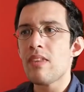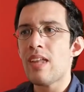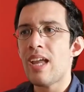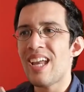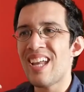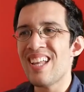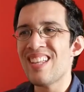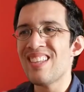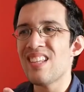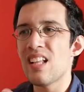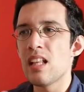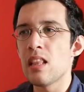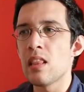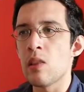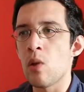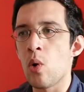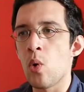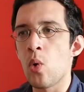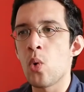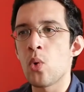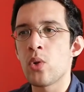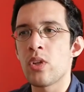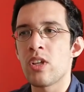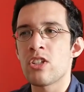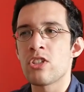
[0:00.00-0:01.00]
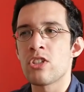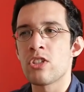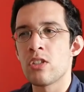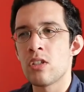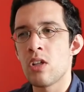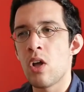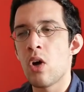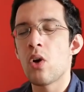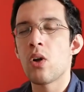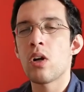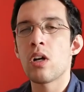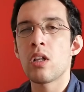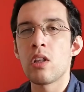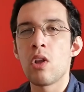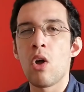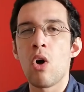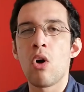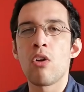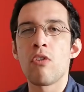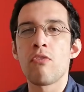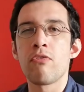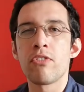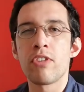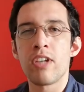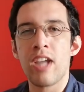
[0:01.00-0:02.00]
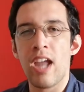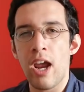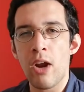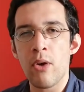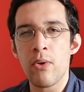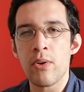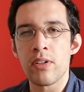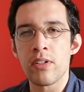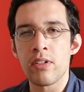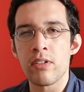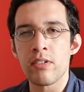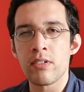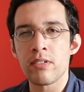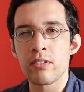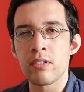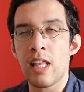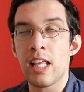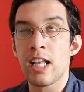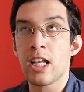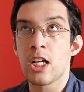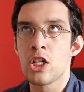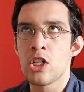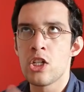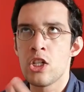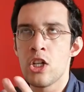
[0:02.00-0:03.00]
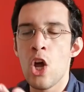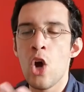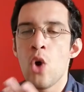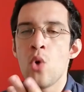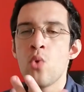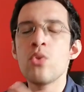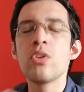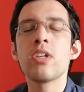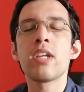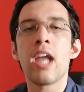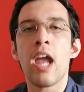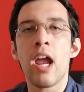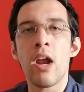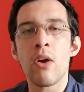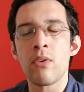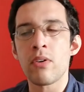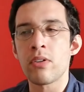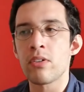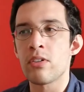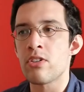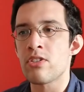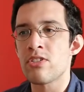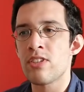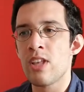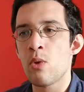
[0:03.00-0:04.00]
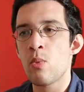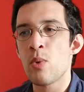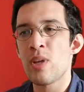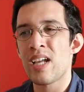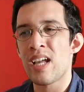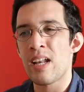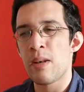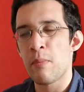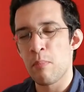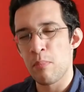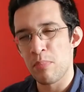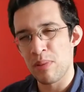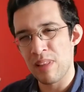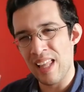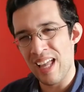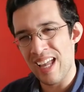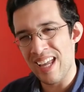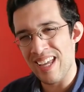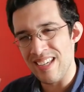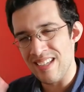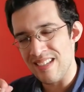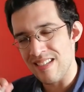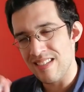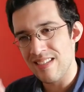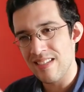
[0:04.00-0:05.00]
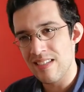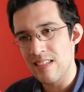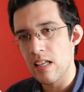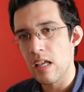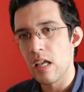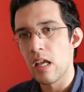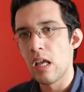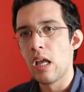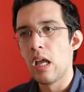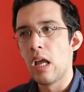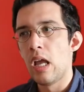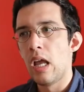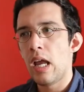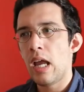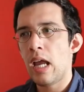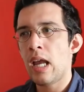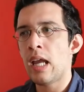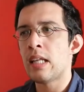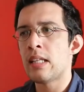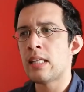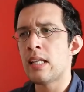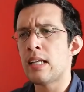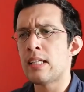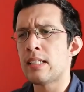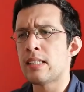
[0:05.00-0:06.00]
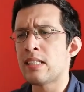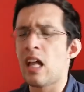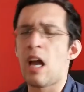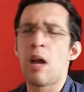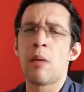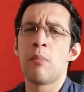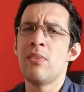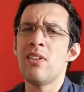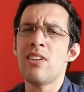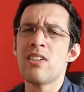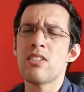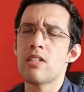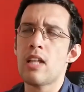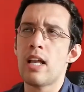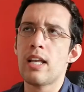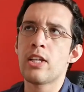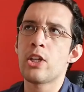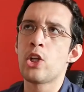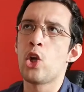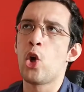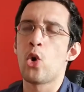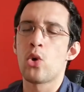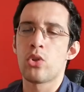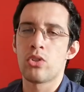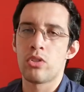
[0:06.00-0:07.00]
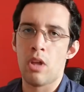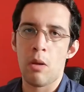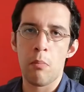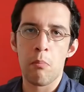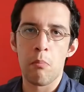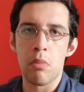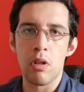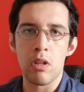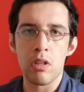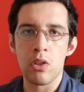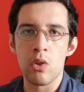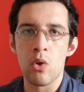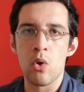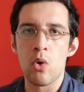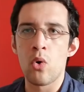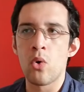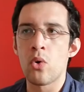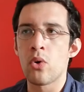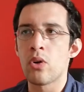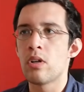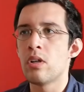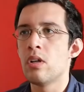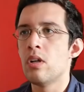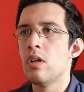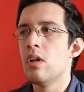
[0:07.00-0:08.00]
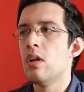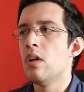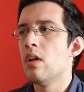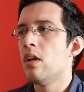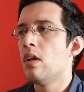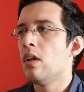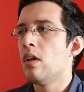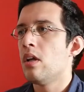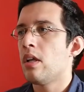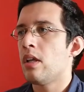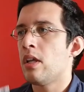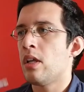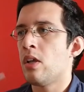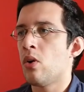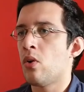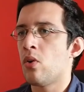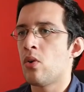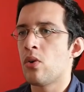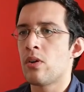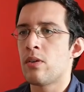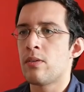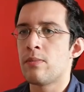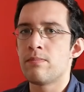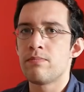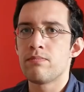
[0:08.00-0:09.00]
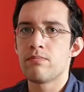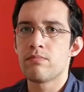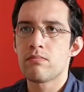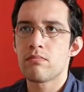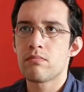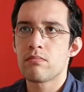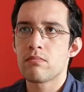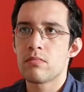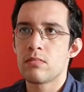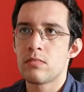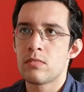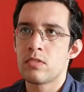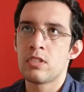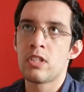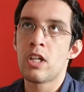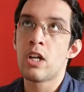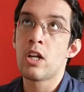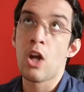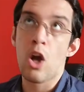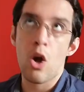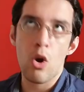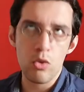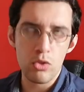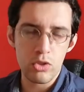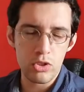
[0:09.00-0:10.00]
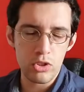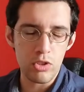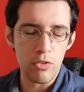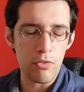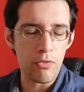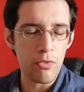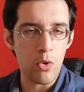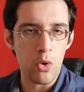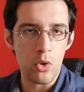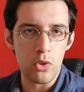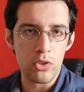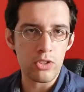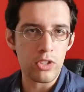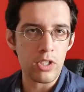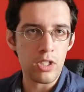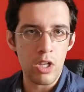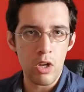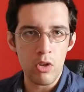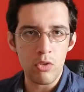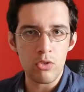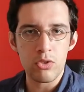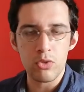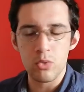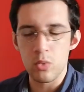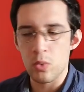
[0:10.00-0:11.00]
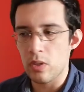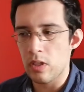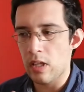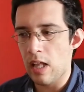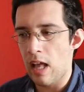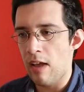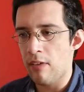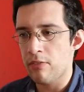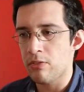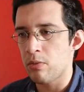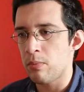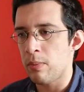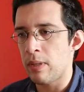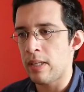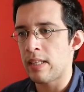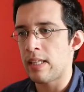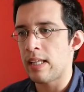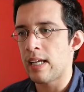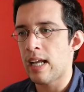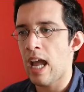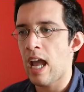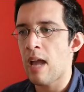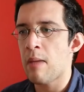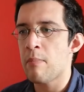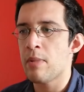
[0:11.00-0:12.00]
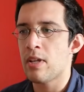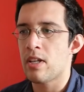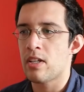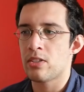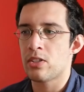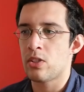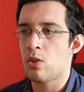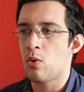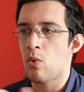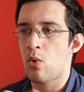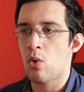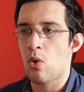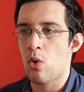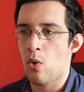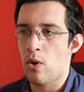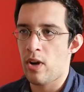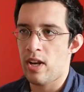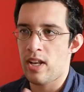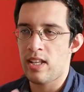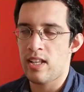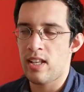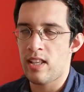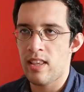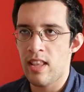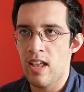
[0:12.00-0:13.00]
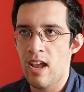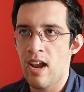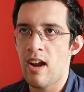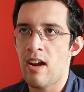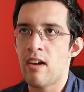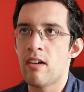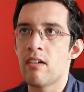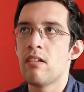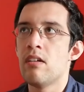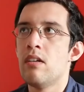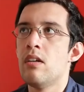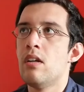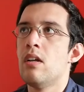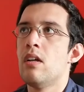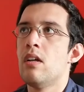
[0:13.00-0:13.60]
in the law, there's not a lot of characters, like known characters, that we can place in this time. There's like your Dumbledore, your. Um, the ghosts, of course, the ghosts will have to be in the game because they were already there.